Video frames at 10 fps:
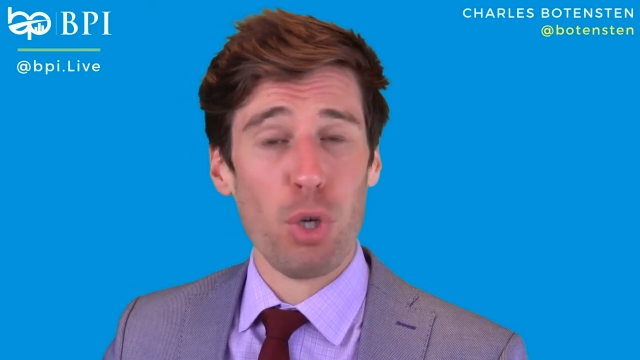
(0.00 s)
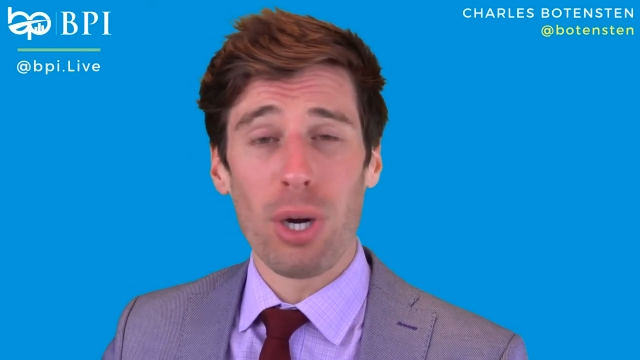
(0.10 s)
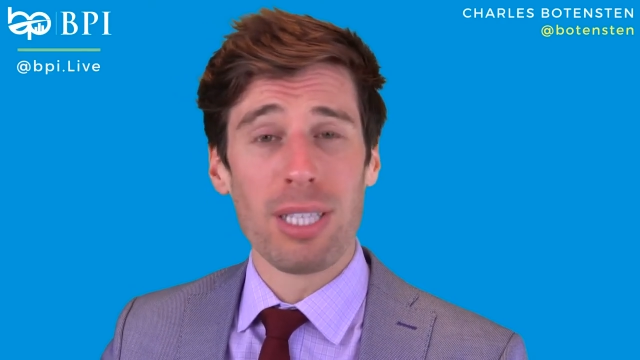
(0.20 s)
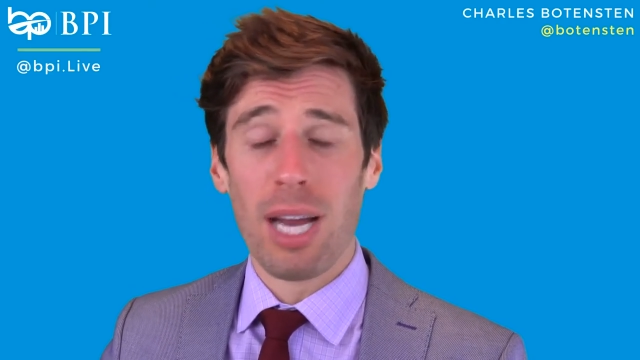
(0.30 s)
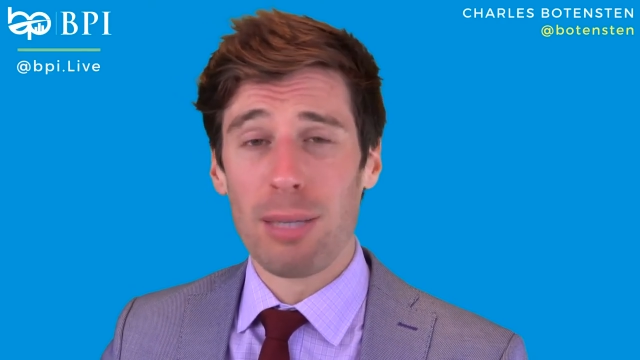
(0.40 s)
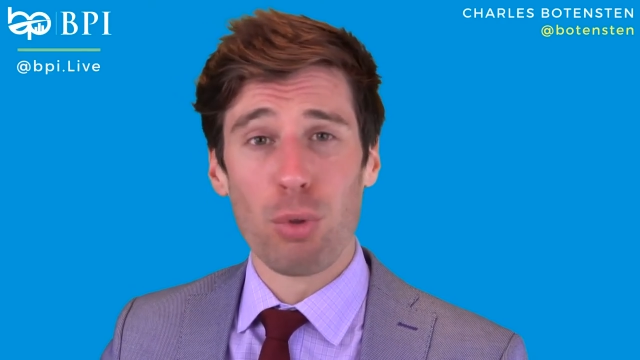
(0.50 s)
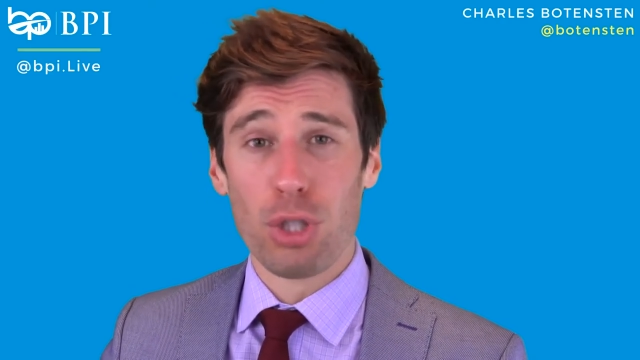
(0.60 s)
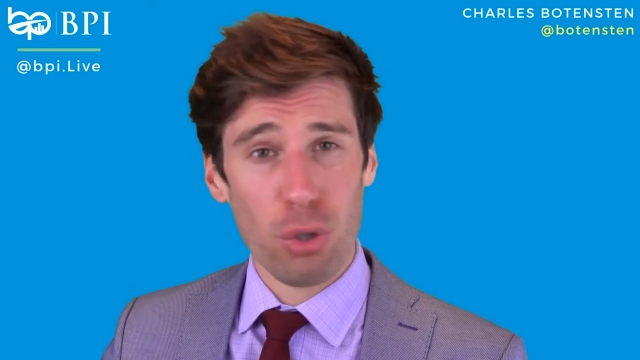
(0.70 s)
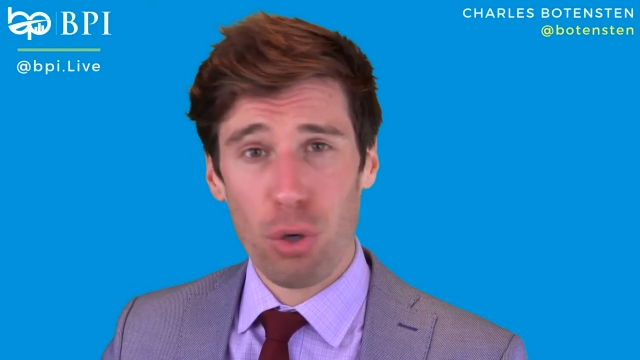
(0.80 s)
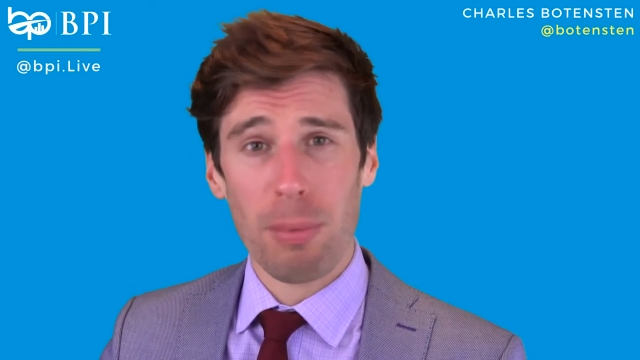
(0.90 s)
New York Times,
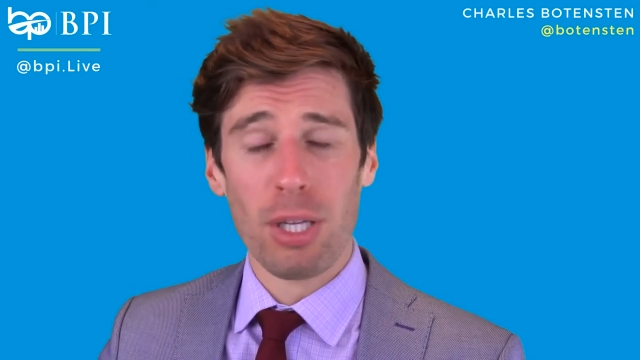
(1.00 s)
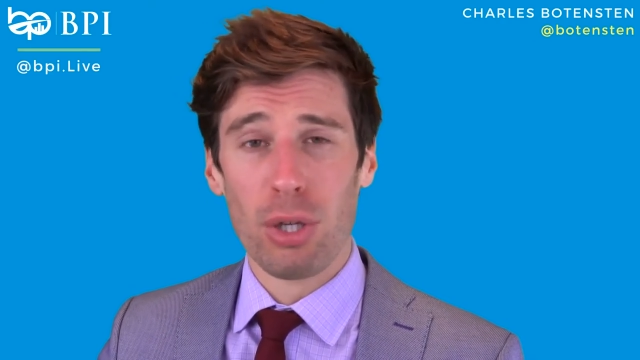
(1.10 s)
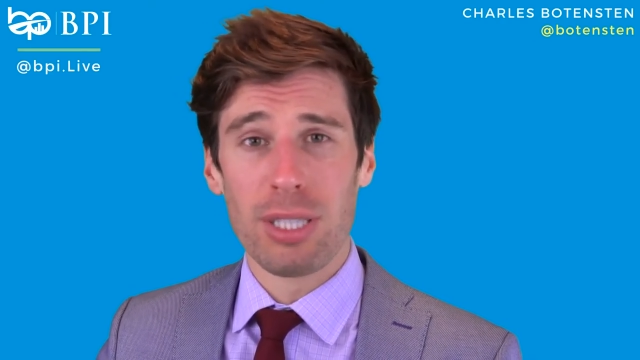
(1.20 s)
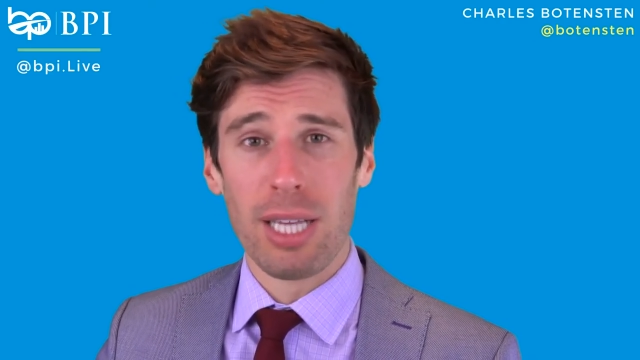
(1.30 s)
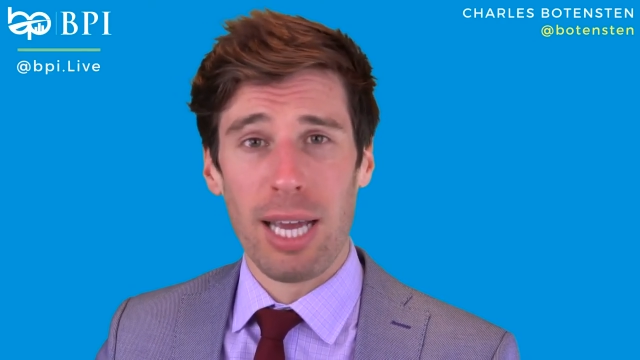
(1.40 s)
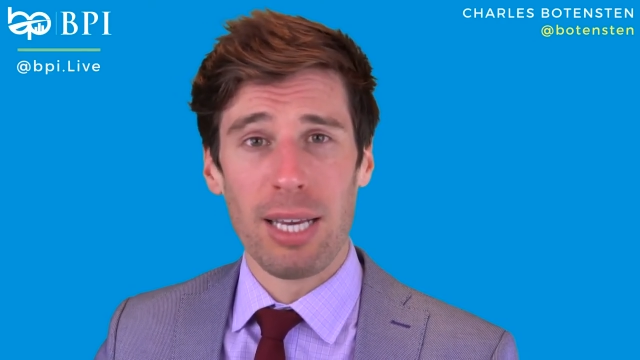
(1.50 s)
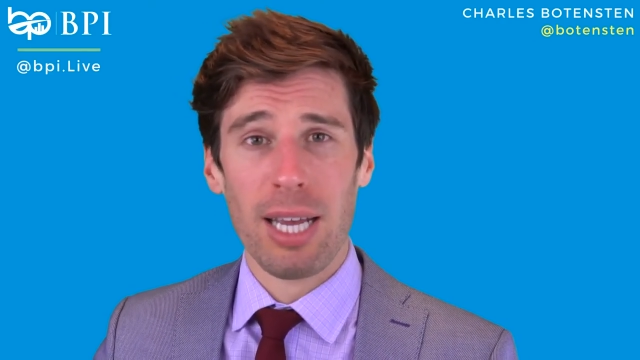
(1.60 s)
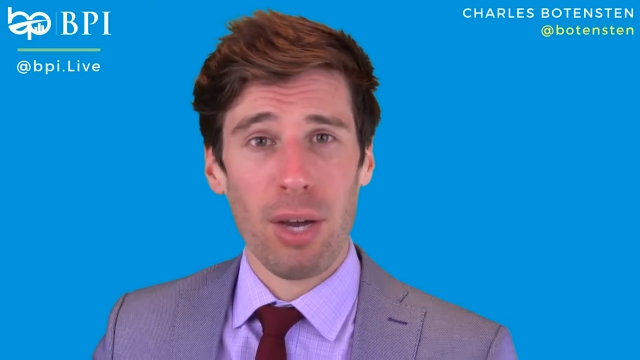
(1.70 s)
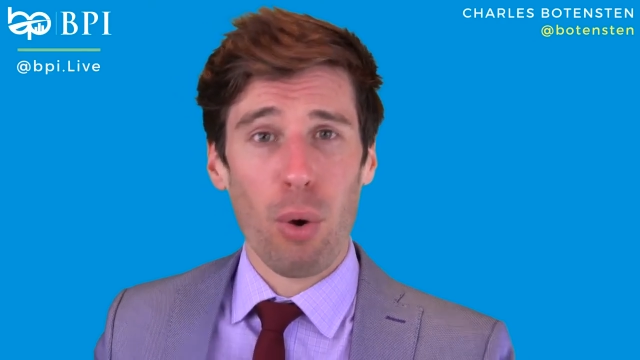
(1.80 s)
which nobody looks at,